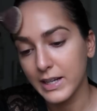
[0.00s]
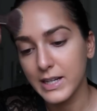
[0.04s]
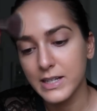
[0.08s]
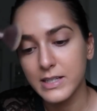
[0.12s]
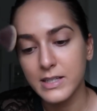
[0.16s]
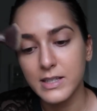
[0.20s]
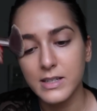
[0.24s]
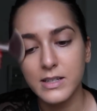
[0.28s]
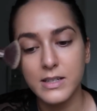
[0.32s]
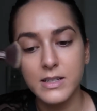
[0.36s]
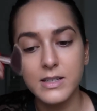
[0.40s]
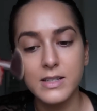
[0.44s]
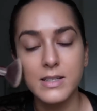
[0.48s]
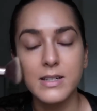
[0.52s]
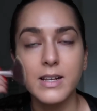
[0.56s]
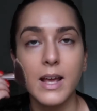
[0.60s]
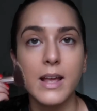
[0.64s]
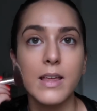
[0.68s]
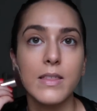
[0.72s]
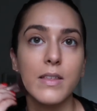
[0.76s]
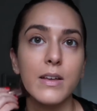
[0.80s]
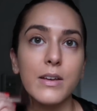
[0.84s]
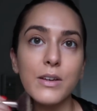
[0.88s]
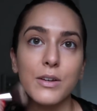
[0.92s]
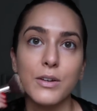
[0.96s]
Lisa does
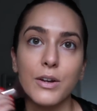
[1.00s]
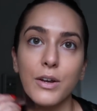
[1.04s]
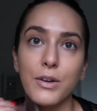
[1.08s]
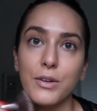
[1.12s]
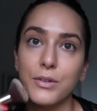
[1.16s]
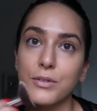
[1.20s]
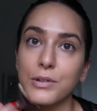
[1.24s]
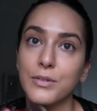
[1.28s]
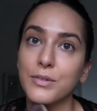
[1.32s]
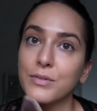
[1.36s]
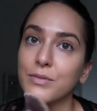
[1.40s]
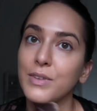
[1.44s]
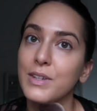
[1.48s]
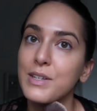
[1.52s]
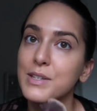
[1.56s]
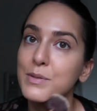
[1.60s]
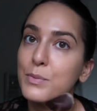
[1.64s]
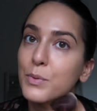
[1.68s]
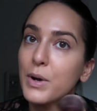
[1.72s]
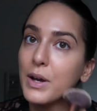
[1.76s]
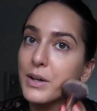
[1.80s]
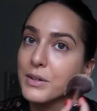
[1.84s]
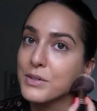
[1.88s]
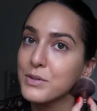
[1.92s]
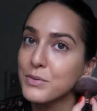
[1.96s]
say that, you know, this
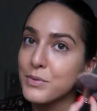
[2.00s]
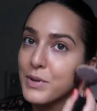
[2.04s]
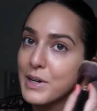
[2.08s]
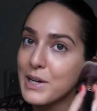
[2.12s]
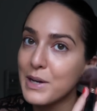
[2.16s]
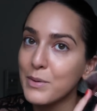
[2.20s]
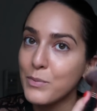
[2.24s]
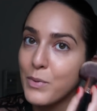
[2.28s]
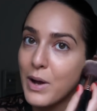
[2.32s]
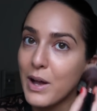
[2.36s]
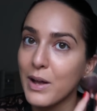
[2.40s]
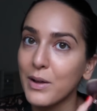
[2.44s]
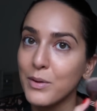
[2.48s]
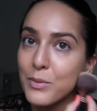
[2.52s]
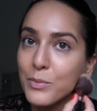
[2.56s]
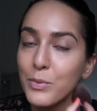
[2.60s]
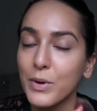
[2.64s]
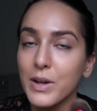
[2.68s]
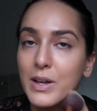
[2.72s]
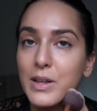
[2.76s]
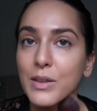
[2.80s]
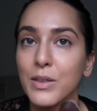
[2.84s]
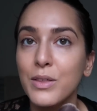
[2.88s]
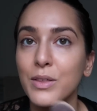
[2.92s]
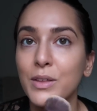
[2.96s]
works really well
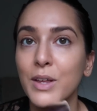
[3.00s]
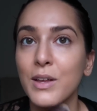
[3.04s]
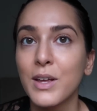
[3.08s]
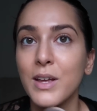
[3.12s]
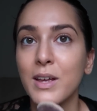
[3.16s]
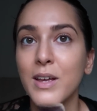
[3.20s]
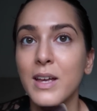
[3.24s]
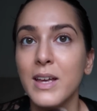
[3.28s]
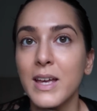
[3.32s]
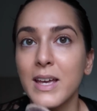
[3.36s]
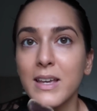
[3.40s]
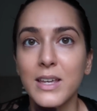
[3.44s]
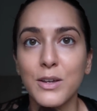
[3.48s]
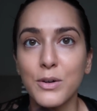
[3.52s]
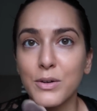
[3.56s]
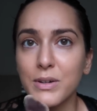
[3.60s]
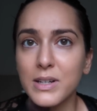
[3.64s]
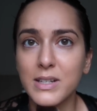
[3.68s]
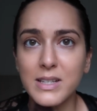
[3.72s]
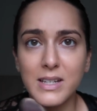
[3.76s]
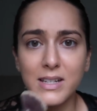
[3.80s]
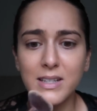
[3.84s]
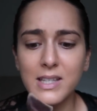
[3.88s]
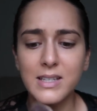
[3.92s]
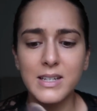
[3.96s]
with your
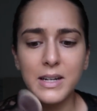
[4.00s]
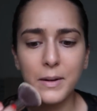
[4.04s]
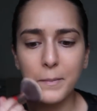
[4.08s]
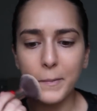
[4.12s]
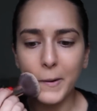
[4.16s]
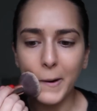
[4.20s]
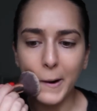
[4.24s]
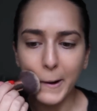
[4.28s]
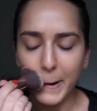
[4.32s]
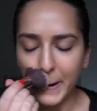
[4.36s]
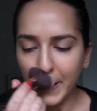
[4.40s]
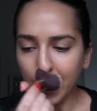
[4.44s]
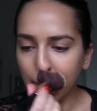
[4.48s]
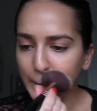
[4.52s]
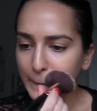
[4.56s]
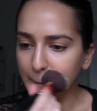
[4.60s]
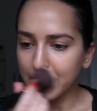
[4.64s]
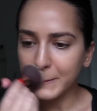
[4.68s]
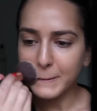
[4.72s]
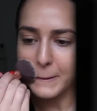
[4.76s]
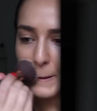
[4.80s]
existing products.